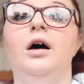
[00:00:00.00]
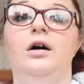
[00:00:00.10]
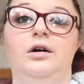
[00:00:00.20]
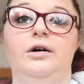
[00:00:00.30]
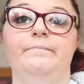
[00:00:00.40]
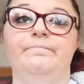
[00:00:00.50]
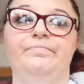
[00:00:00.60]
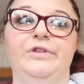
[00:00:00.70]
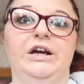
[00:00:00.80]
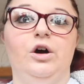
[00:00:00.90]

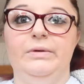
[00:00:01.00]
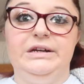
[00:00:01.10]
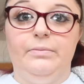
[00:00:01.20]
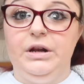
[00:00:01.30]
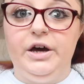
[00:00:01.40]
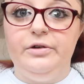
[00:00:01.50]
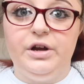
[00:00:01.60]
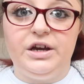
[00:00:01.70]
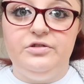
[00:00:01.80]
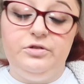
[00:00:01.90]
then comment down below and
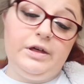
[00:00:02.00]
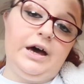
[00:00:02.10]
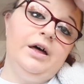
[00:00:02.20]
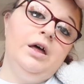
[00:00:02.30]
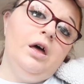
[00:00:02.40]
I can do that."